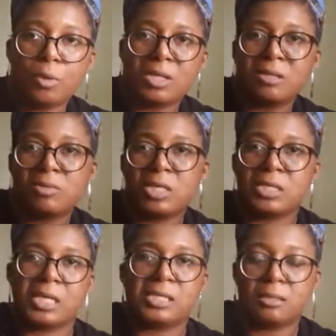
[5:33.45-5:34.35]
On some
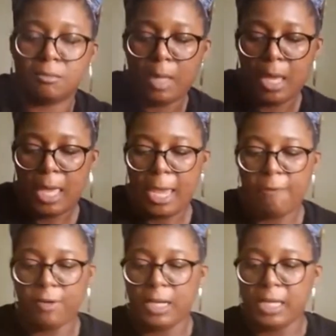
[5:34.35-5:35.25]
just like some
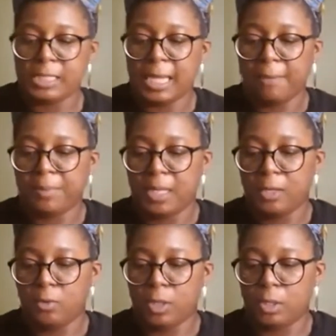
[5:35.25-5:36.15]
everyday type
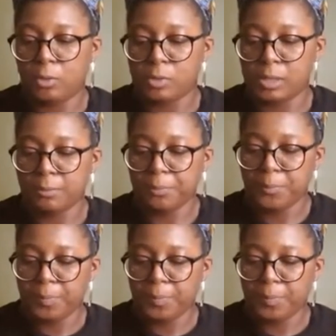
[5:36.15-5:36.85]
thing, you can use them.